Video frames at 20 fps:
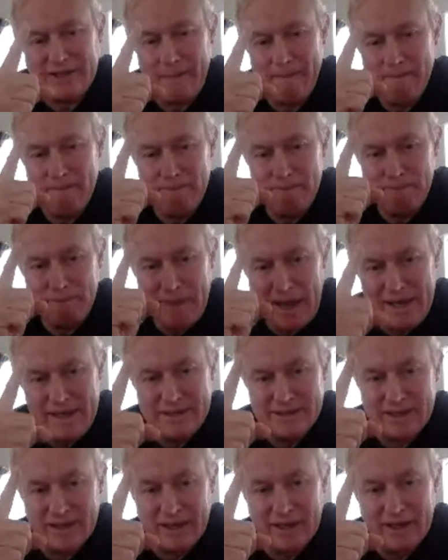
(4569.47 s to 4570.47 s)
Now that's
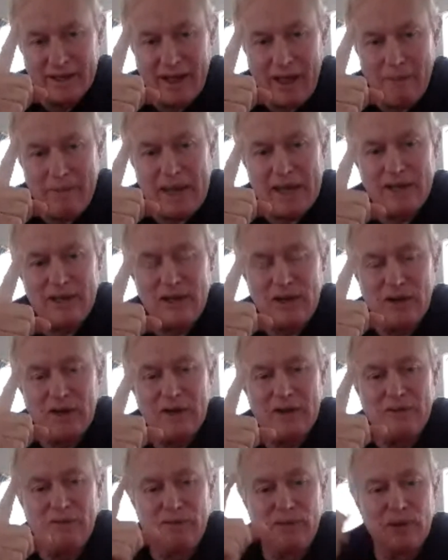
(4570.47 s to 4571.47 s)
amazing. I
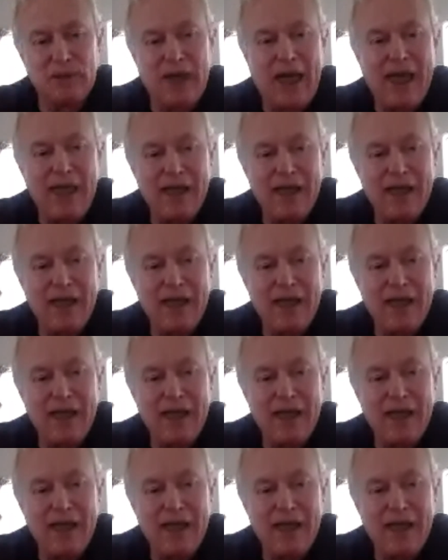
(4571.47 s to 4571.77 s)
mean,